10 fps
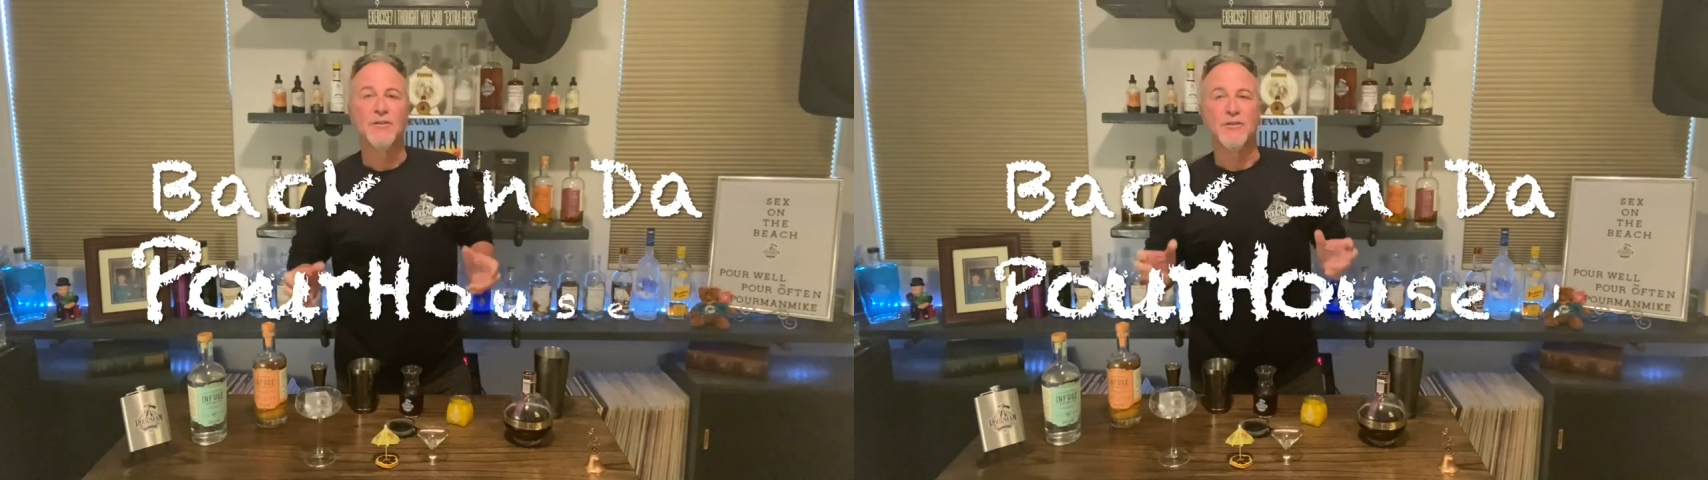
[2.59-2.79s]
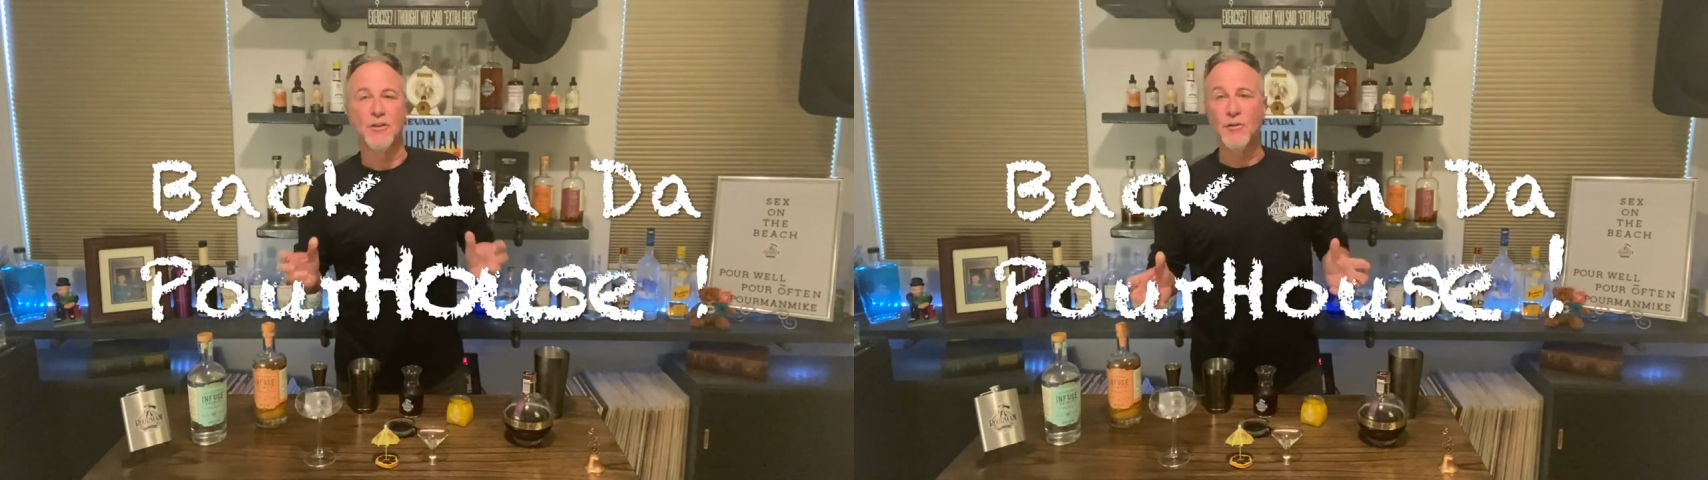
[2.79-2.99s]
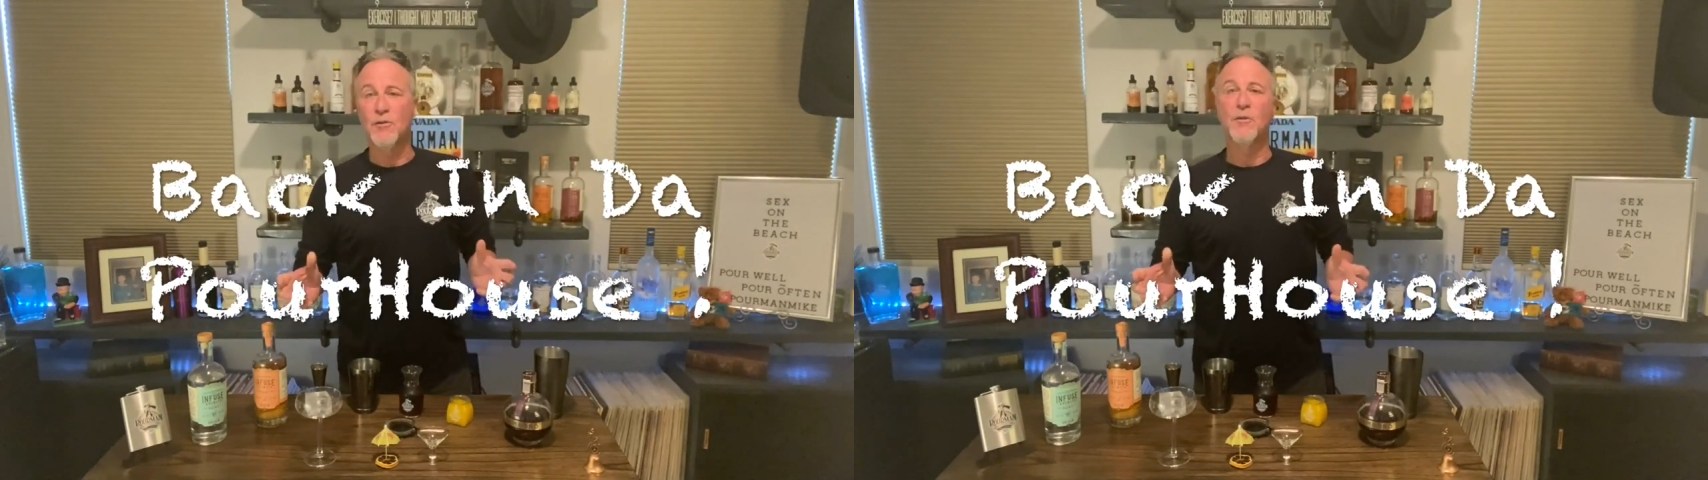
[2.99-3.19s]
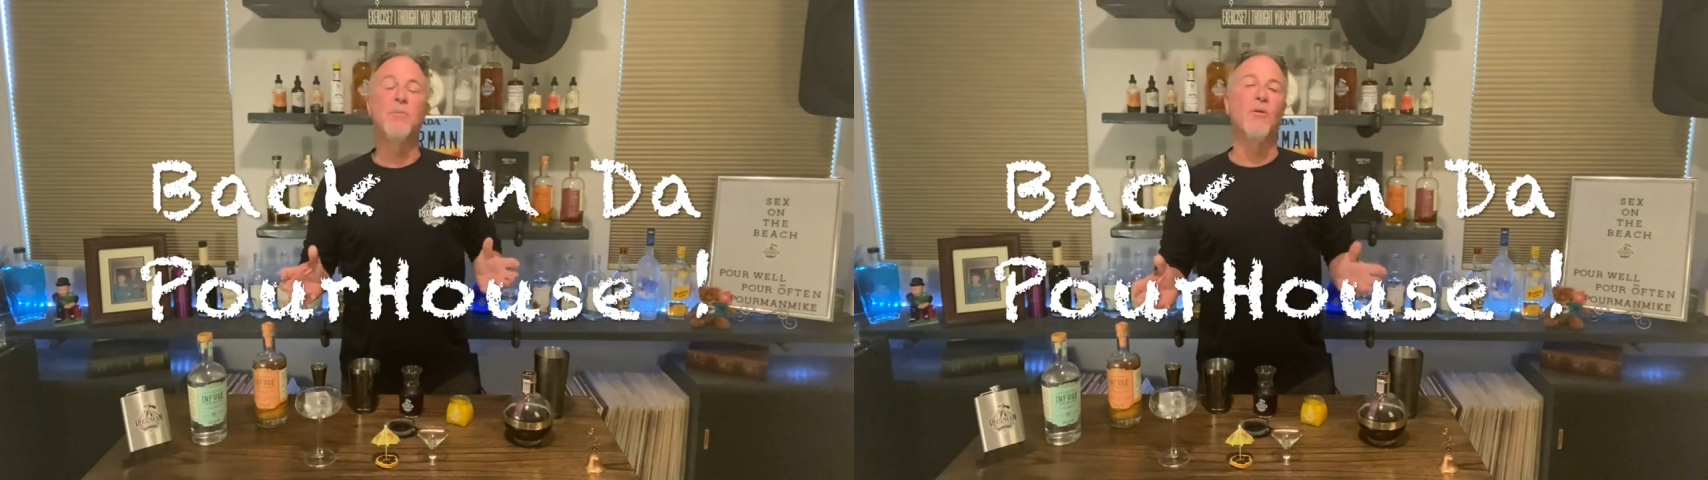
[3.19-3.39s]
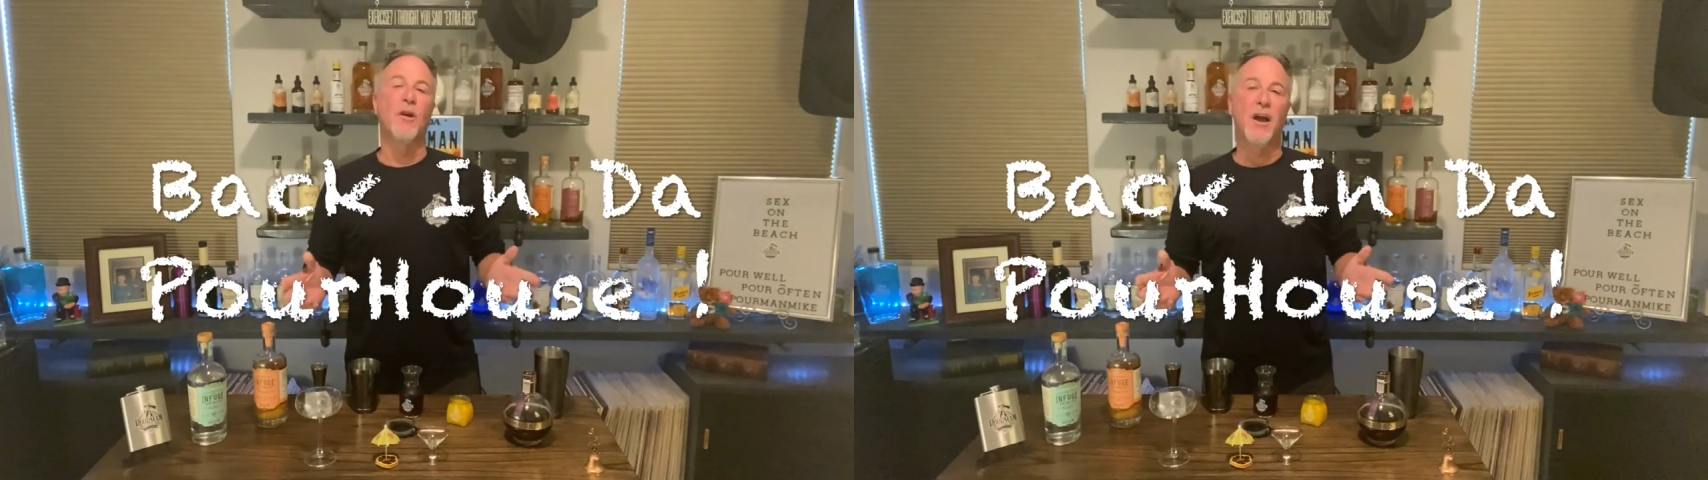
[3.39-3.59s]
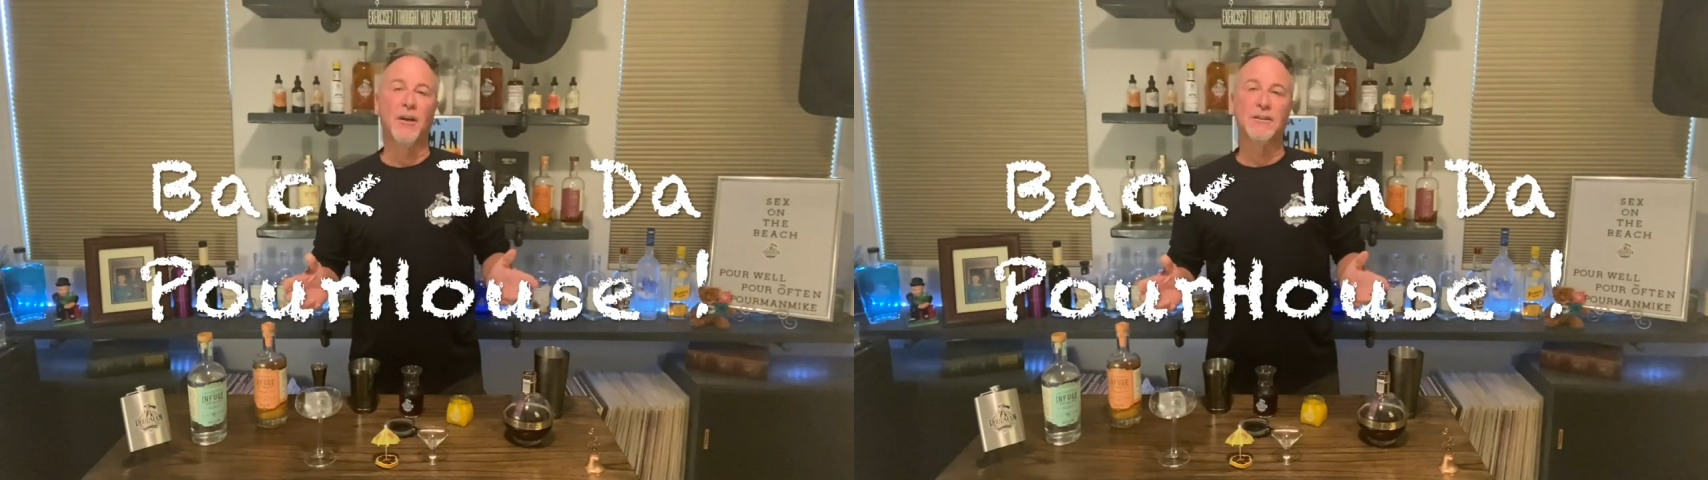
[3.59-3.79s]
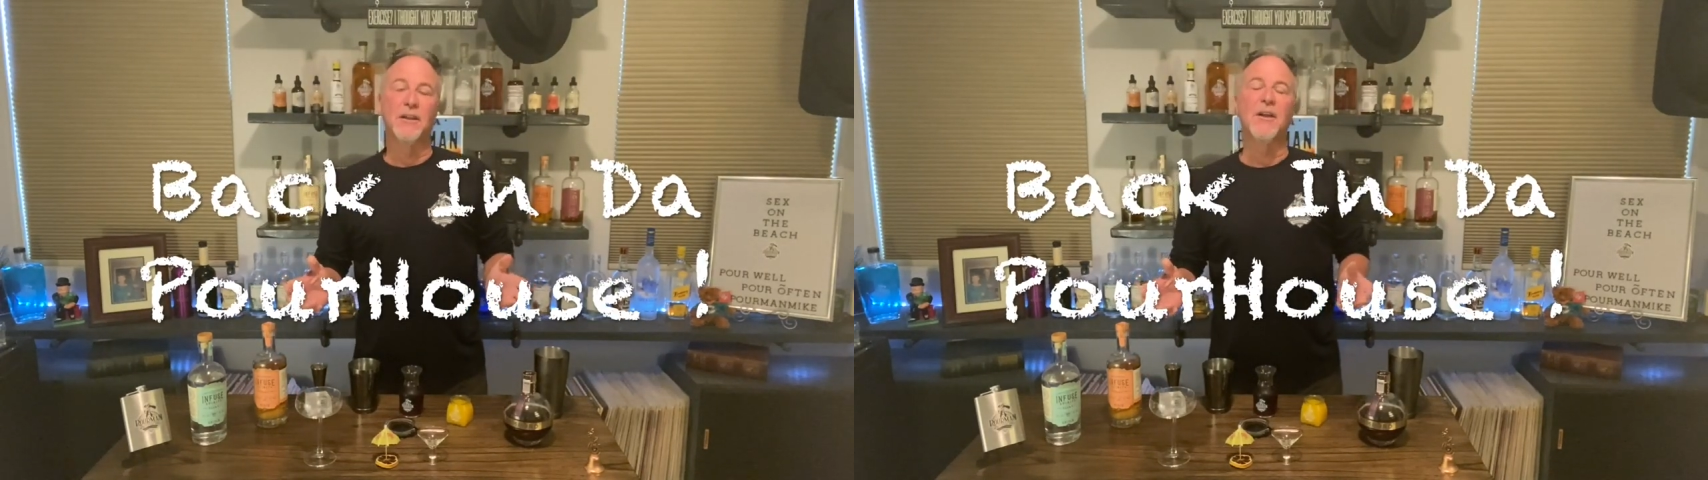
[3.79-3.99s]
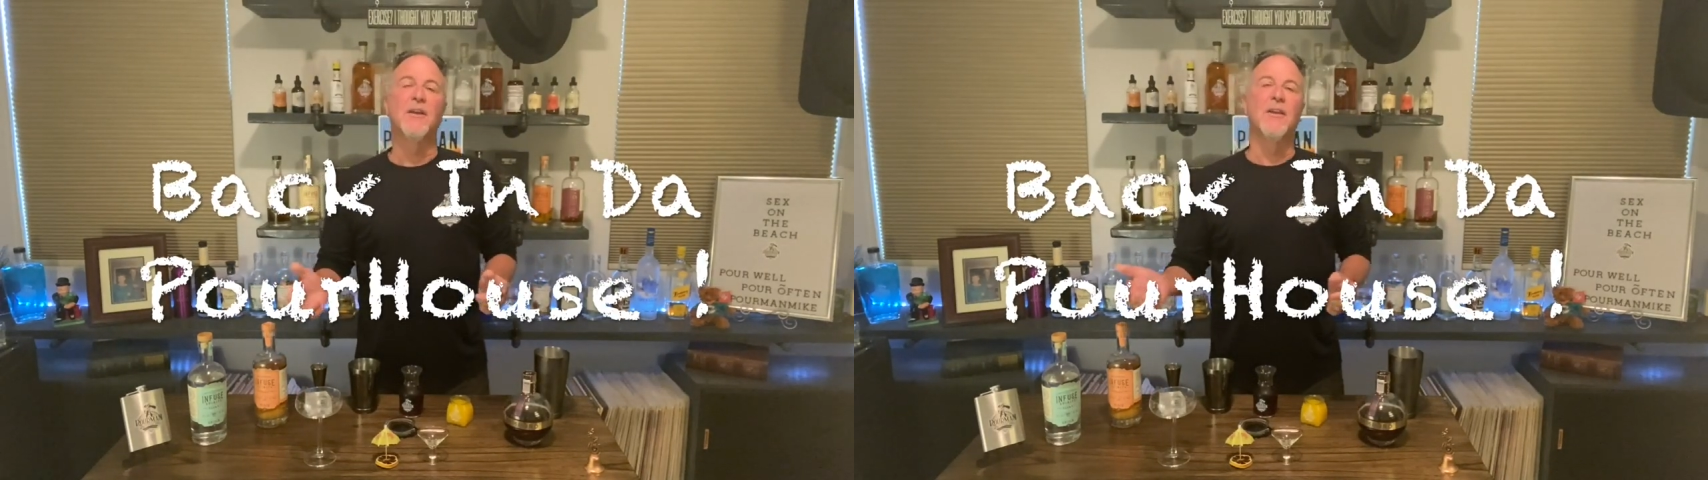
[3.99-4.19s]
to the poorhouse.